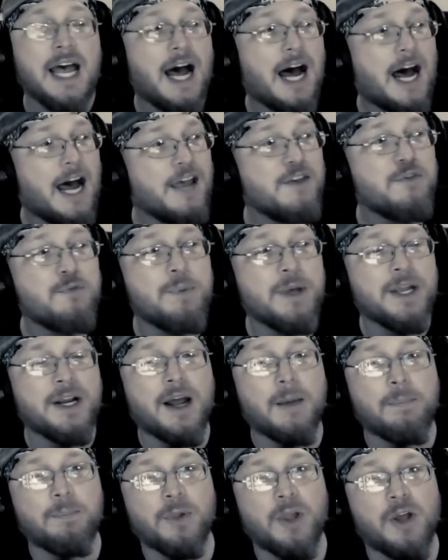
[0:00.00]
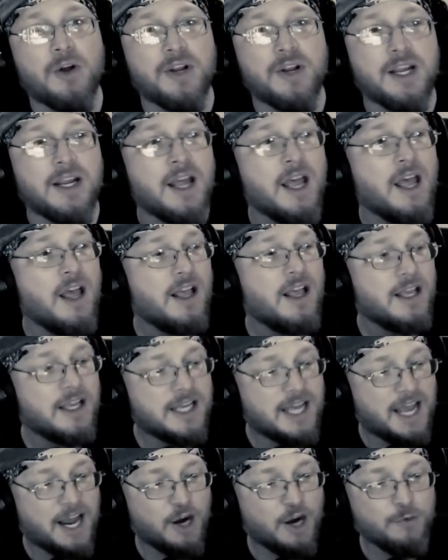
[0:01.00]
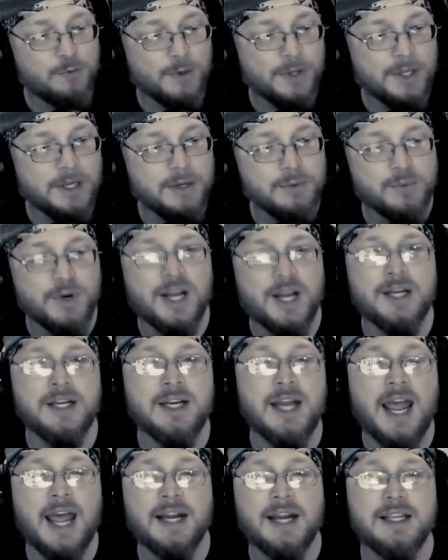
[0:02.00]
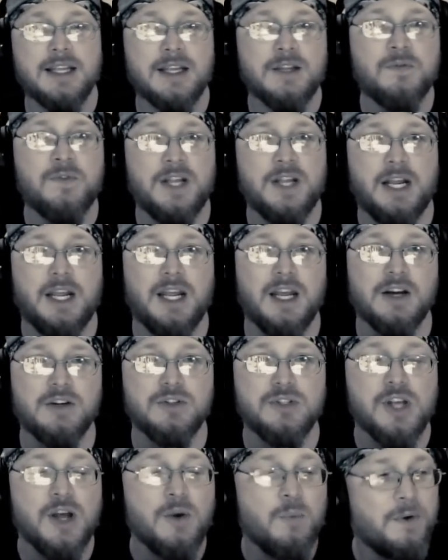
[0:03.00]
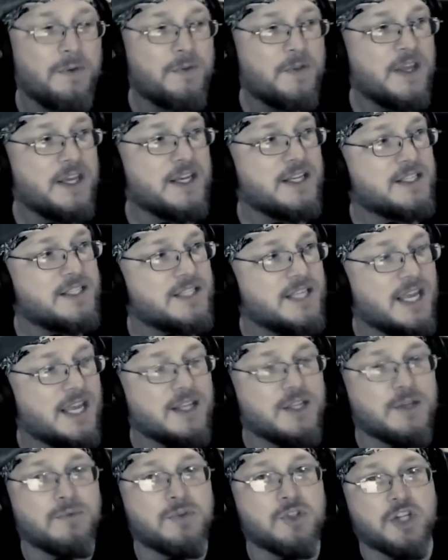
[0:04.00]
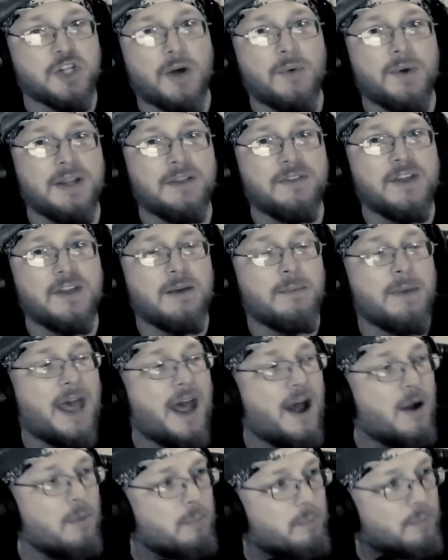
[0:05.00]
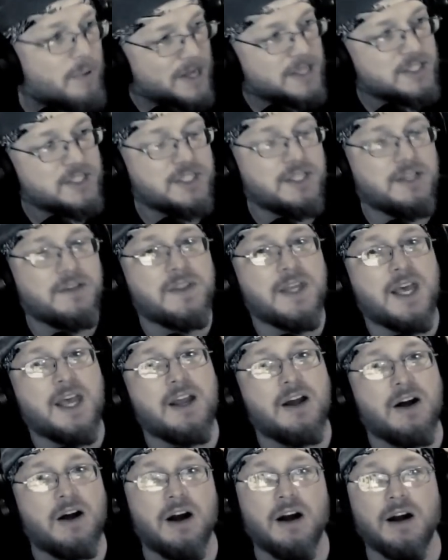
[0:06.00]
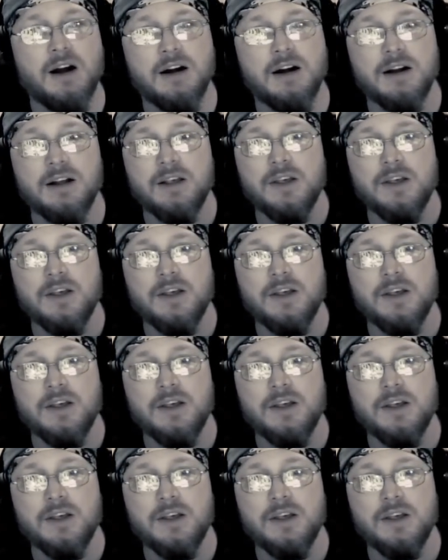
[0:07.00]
I've been uploading carefully written, edited videos with the intent of showing them how busted they are,